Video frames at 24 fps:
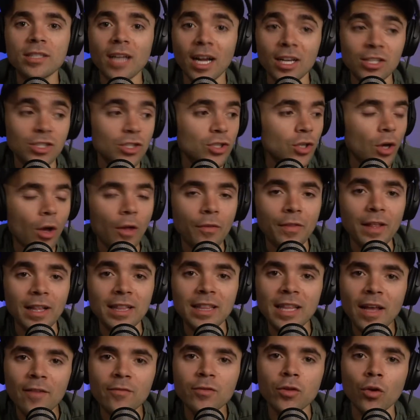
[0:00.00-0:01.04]
saw they
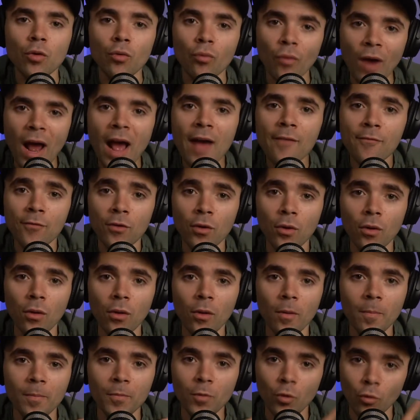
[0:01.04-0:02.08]
left the
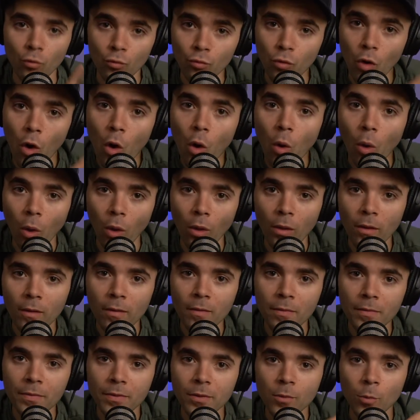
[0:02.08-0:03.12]
raffle roll
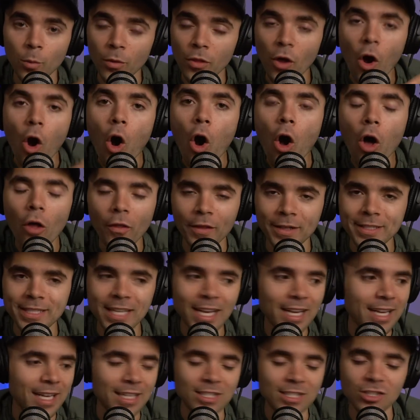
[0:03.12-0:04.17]
with all the
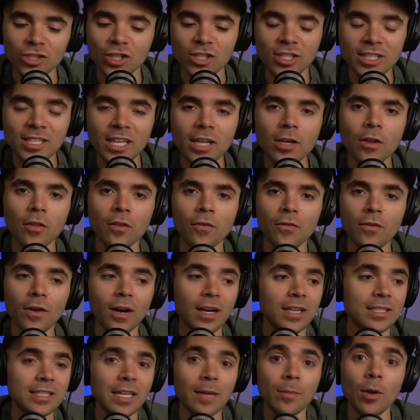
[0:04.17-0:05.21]
tickets just sitting on the
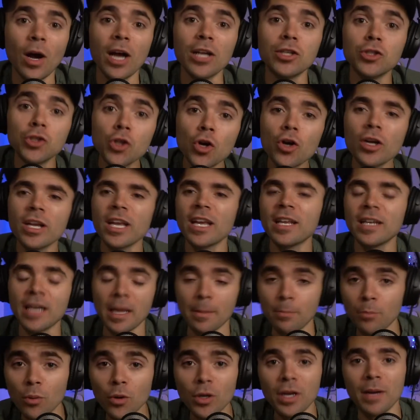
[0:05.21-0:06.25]
fucking table. I took it and I
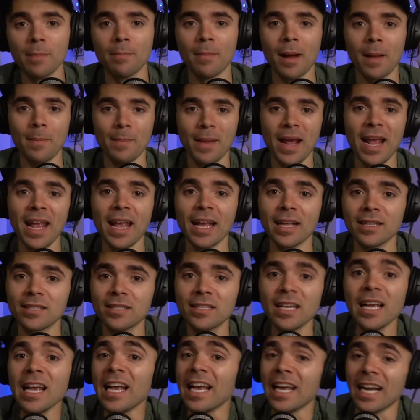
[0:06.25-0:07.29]
put it in my pants,
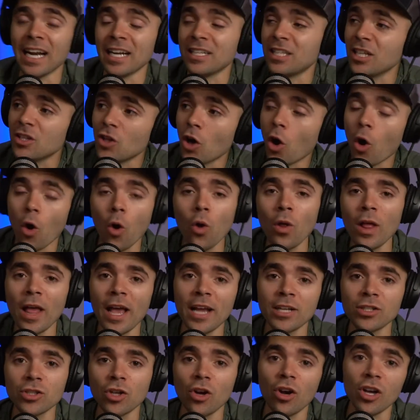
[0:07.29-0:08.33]
and I did the whole
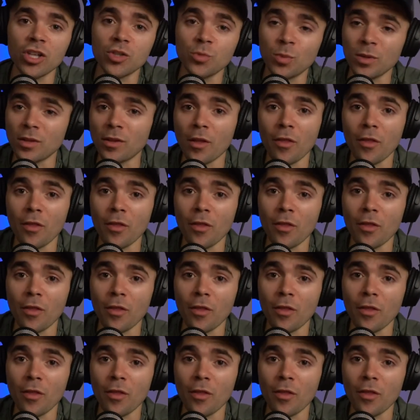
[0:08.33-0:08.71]
egg toss with the